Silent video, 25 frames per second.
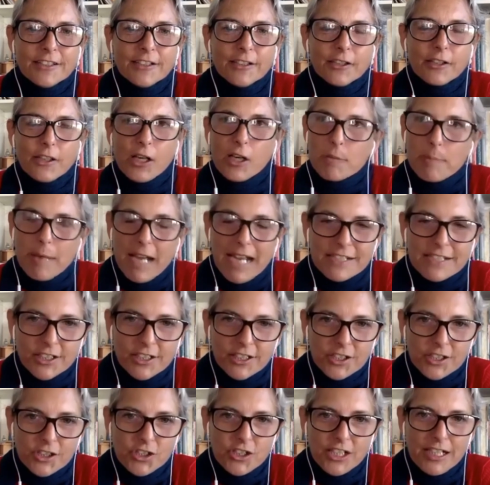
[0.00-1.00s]
go back to the
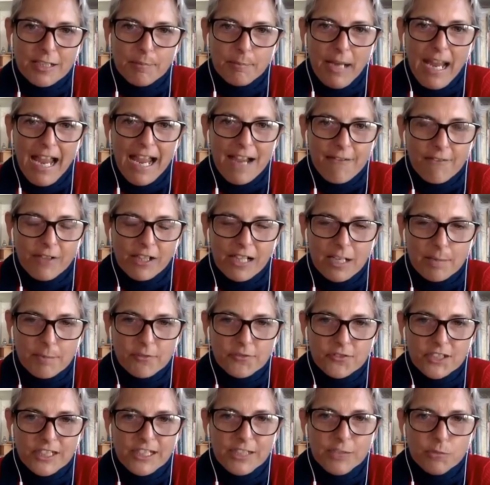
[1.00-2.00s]
ship, have a cup of
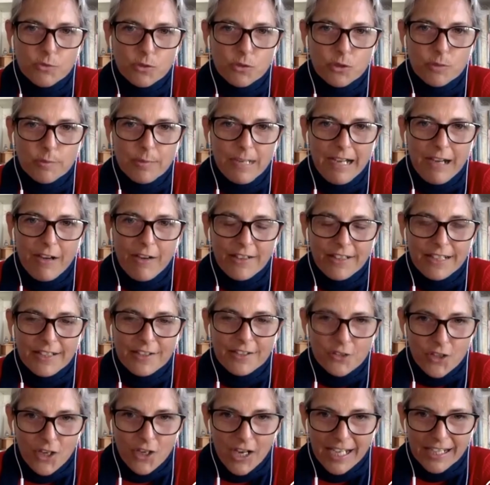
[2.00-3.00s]
tea, warm out, and then
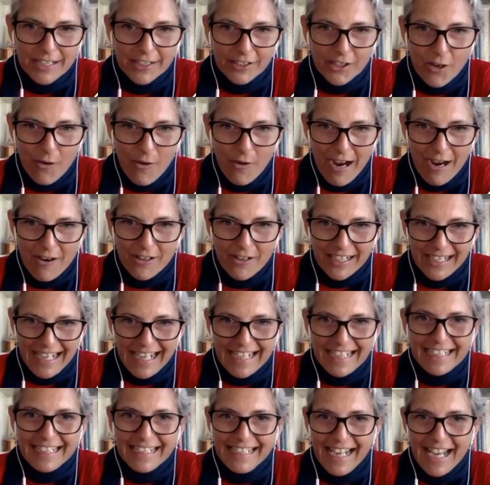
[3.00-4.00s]
try and go out again
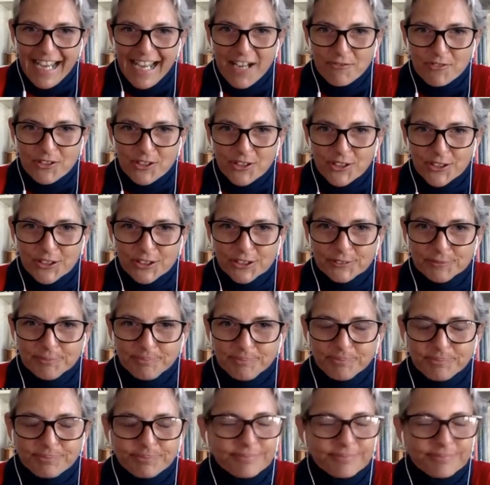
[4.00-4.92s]
in the afternoon.